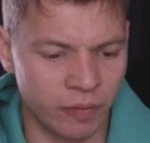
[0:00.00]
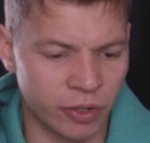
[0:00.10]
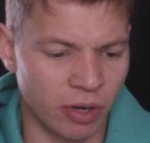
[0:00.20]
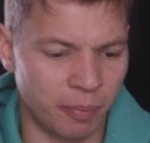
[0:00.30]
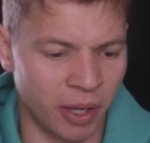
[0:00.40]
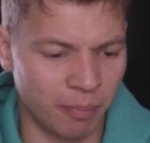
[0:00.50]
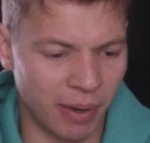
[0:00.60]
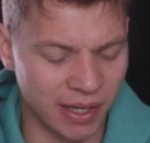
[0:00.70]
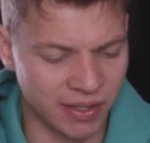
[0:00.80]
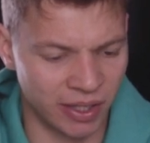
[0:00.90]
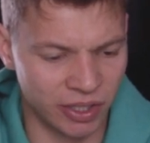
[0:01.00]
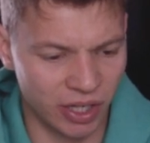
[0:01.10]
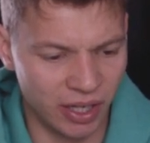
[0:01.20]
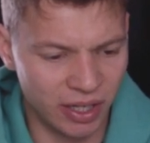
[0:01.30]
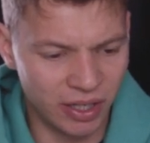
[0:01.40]
over trapping a
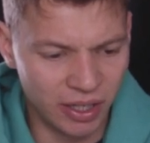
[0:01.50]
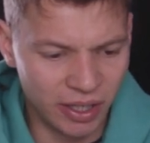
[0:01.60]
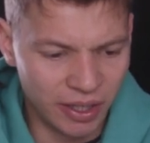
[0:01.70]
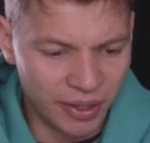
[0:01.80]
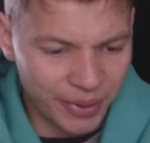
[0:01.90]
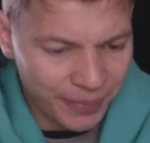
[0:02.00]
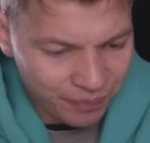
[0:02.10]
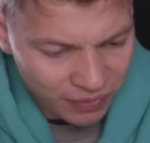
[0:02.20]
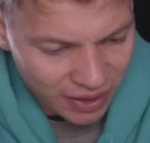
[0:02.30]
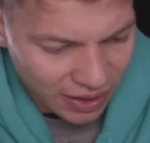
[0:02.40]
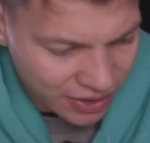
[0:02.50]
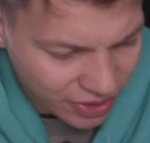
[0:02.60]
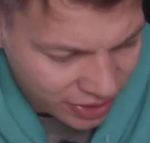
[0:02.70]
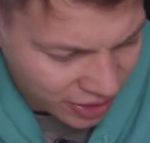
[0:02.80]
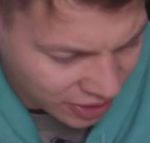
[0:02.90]
passage? I
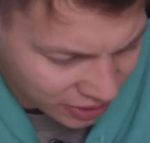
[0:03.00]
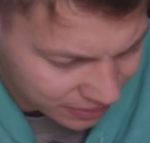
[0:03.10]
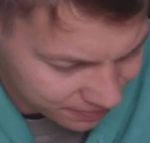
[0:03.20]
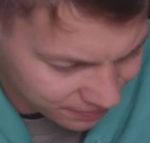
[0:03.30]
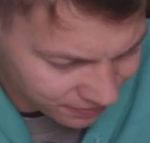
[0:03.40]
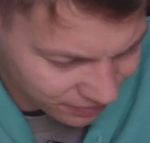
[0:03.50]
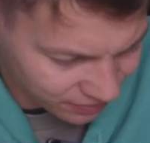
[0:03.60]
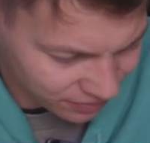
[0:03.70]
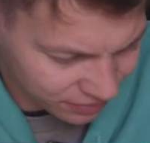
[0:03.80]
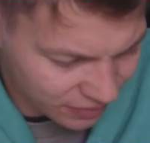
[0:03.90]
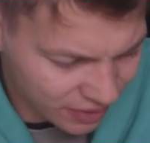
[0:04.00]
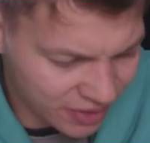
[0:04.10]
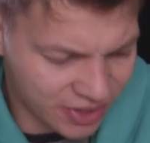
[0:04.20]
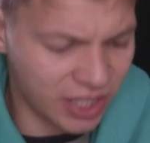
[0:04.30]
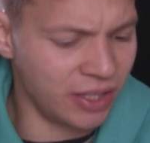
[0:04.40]
don't know.
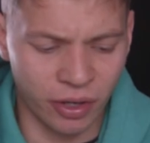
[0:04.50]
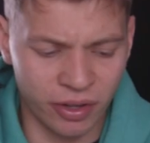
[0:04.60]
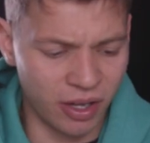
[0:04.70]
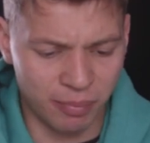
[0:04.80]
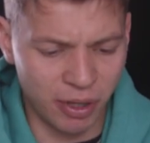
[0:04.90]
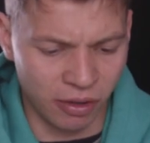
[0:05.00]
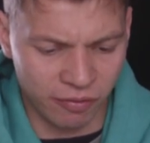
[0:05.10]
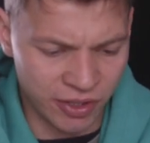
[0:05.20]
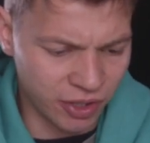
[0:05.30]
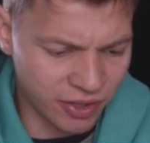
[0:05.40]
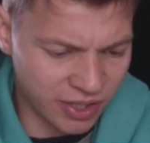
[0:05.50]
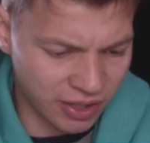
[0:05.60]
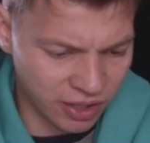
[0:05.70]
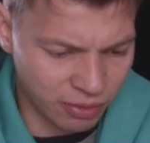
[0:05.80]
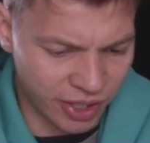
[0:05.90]
D, none of the above. I don't
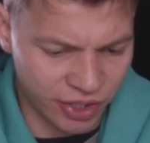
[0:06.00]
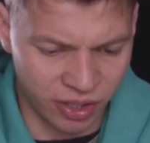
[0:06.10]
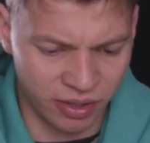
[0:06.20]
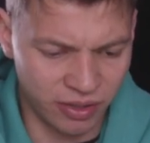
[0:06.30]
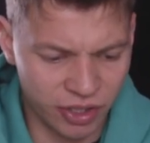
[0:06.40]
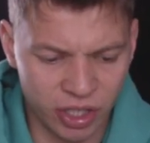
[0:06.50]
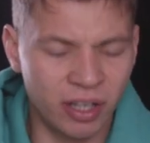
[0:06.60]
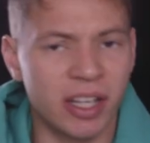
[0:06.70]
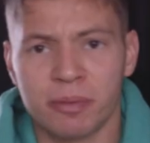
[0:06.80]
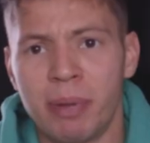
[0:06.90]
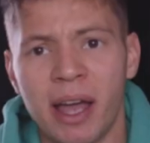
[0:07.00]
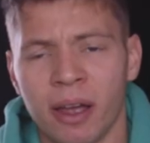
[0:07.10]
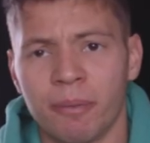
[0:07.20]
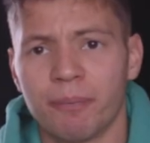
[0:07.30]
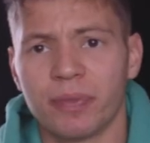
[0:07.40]
understand this question. Surely it's
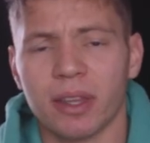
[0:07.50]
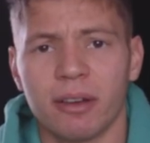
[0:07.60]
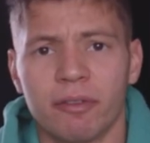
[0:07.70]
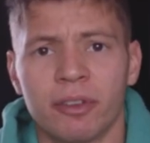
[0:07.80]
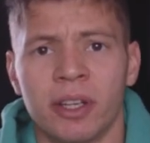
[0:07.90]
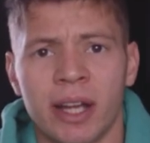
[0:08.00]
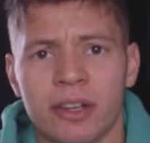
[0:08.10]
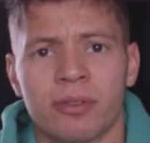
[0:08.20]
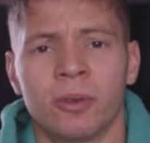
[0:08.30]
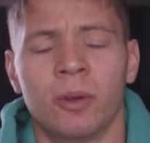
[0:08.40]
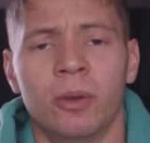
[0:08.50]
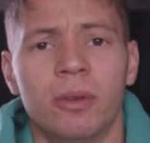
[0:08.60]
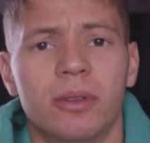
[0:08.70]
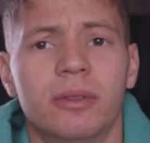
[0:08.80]
better for the natural